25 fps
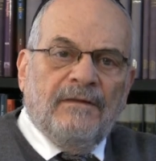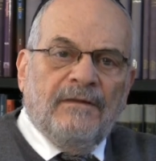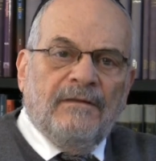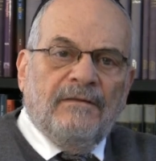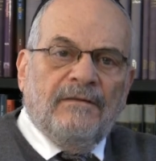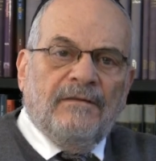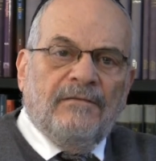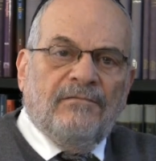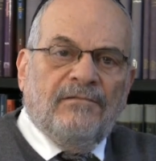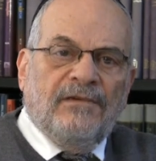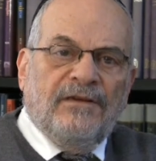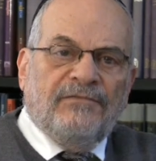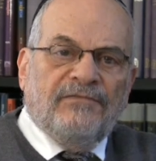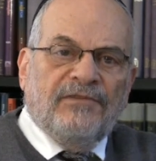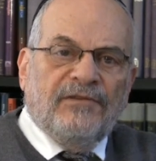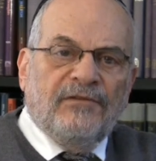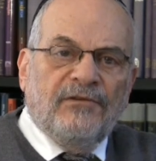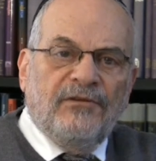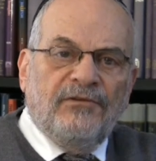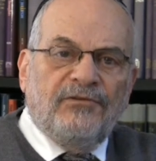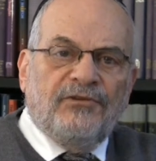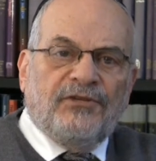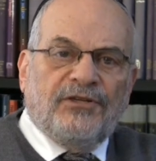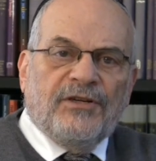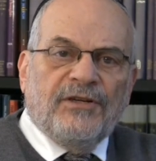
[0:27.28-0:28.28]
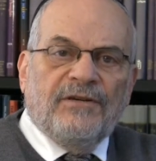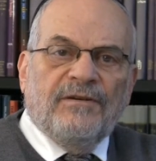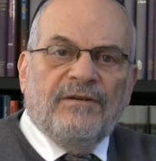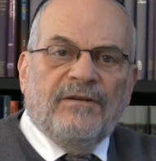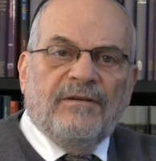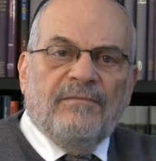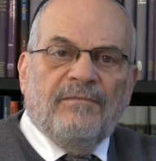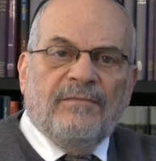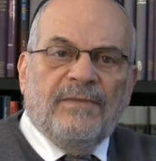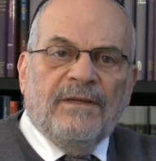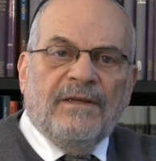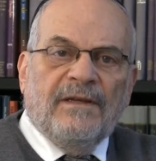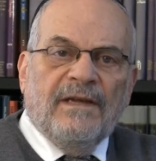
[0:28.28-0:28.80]
The revolution
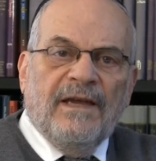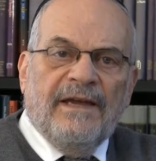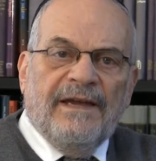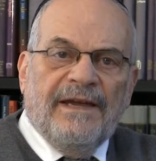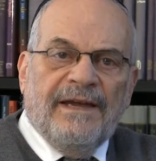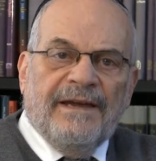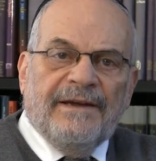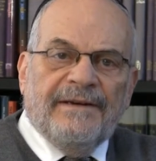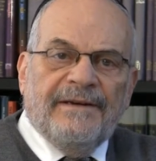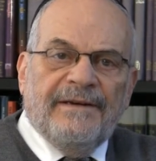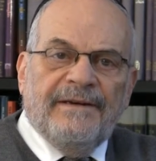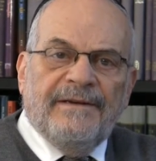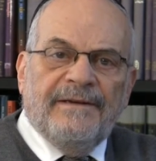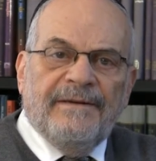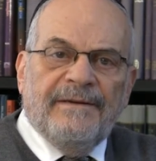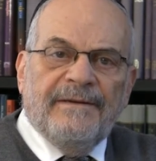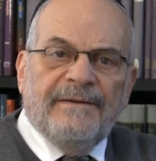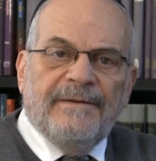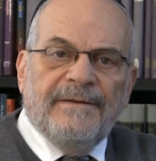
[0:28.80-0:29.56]
began.